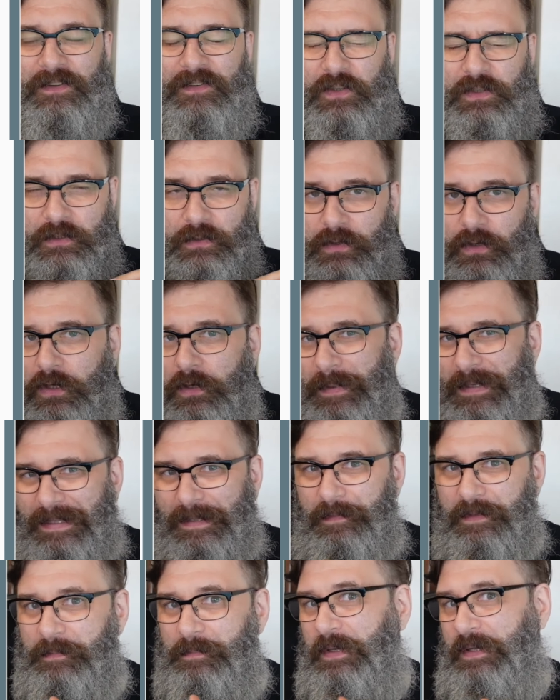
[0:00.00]
So you're going to be
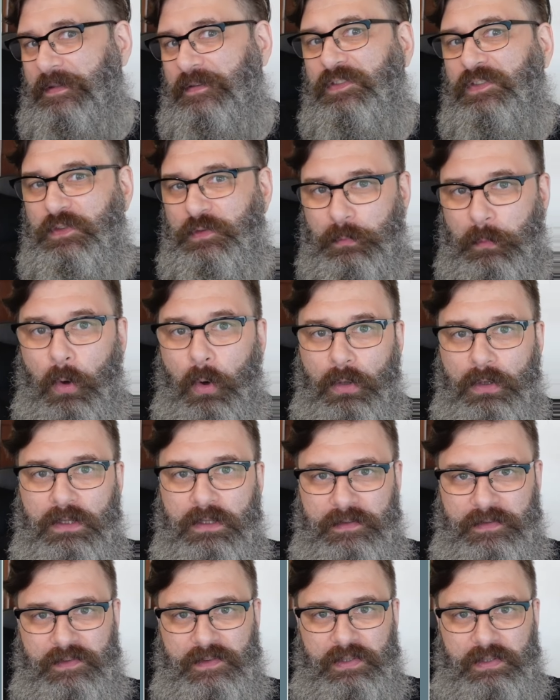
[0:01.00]
limited by the
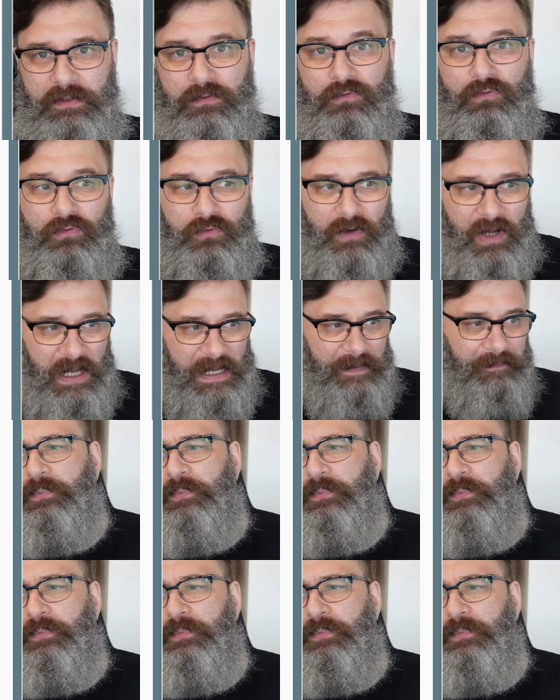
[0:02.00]
smallest drive.